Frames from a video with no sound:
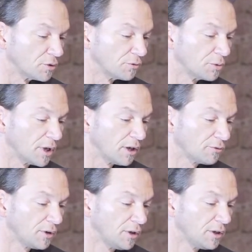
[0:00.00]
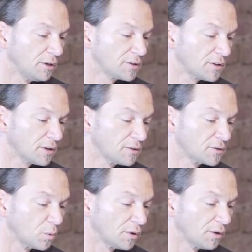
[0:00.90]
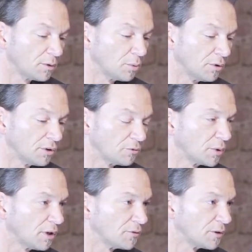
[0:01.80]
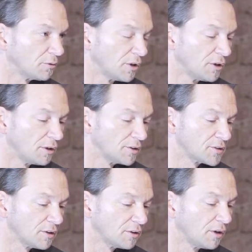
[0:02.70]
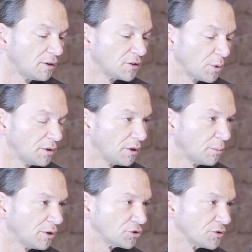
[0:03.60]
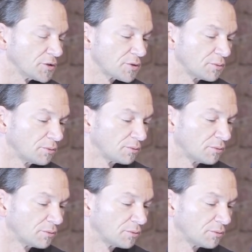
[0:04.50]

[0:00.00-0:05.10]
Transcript: So if you have inside this one data point, if we have there, let's say, 20 dimensions,